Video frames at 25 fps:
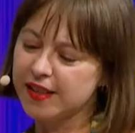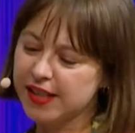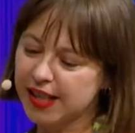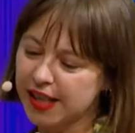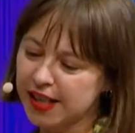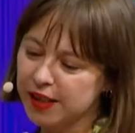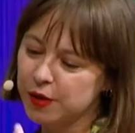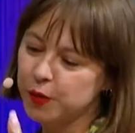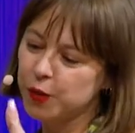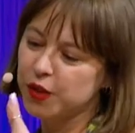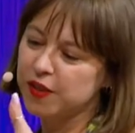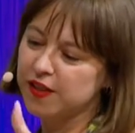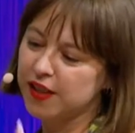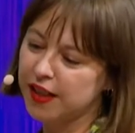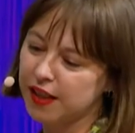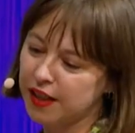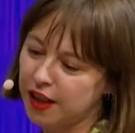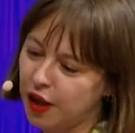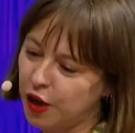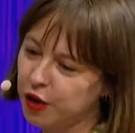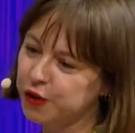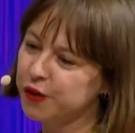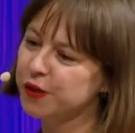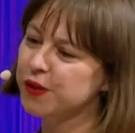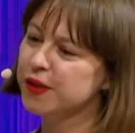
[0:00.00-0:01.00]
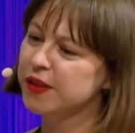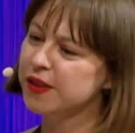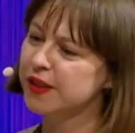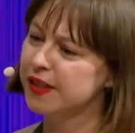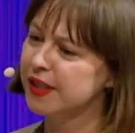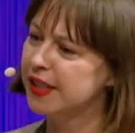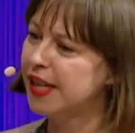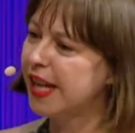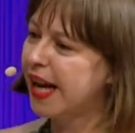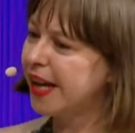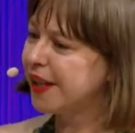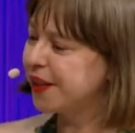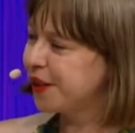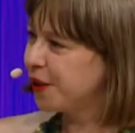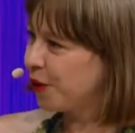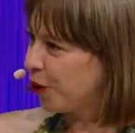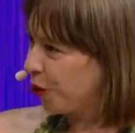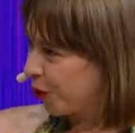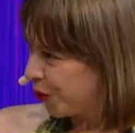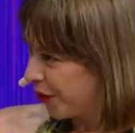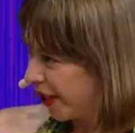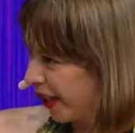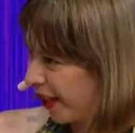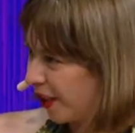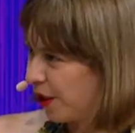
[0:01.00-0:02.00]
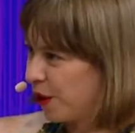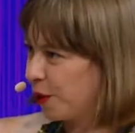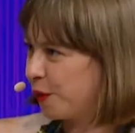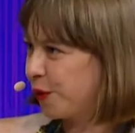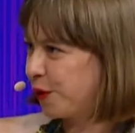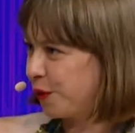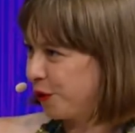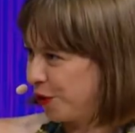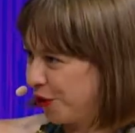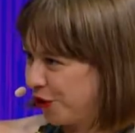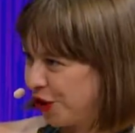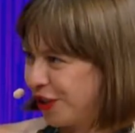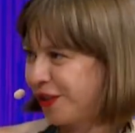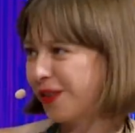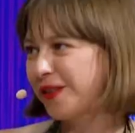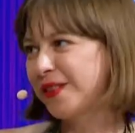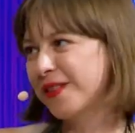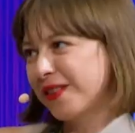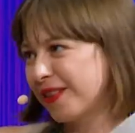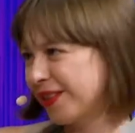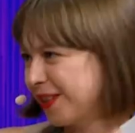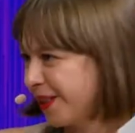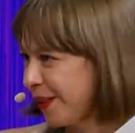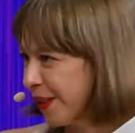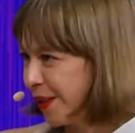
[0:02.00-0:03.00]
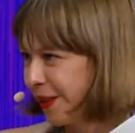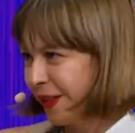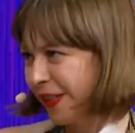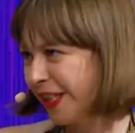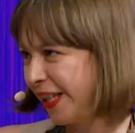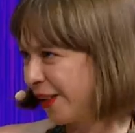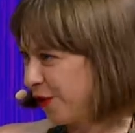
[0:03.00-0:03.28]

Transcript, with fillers: I thought that we start out on a lighter note, kind of, and just uh,